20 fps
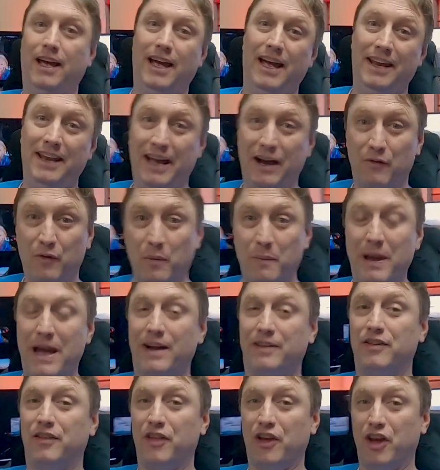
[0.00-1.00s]
And now we're
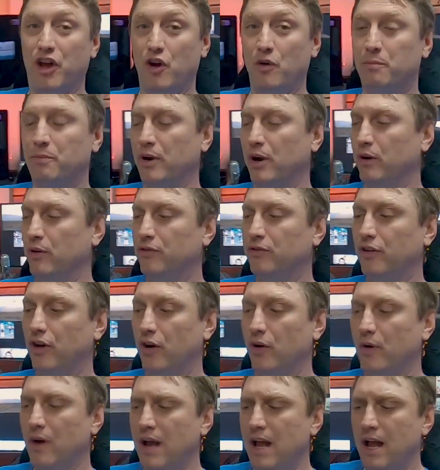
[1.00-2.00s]
back to the GoPro.
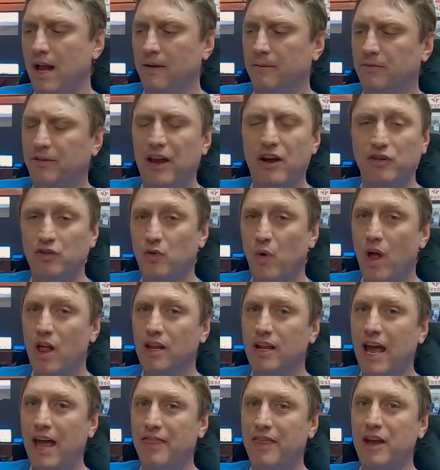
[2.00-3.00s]
So sound
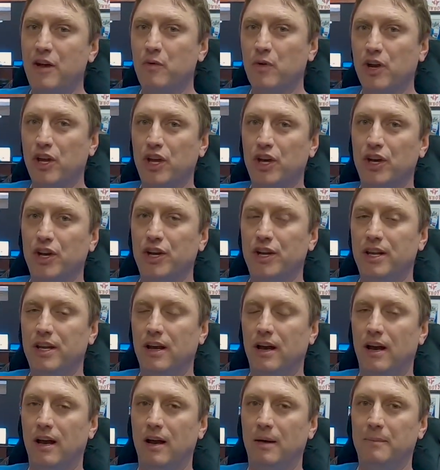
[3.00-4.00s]
quality, I think we're
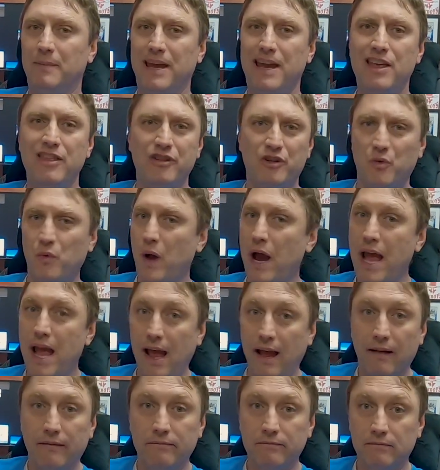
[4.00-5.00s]
good either
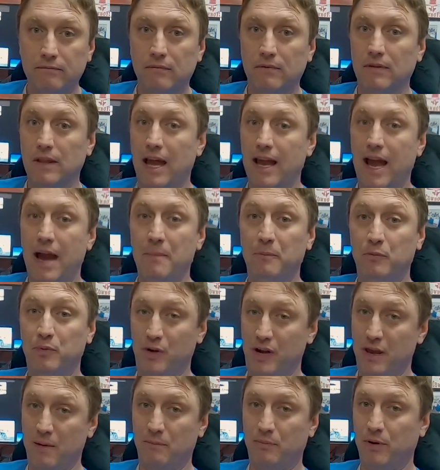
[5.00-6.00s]
way. Like, I'm
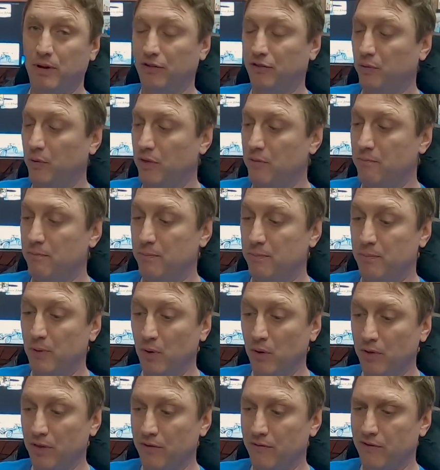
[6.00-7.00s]
pretty impressed with
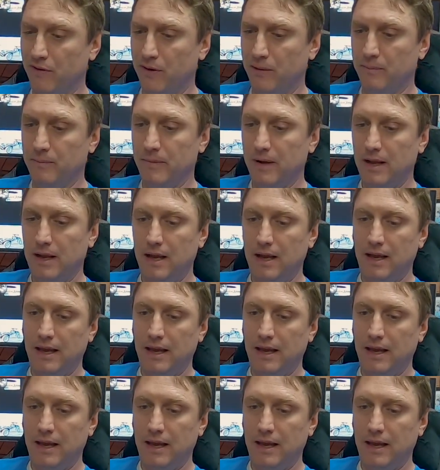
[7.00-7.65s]
both of them.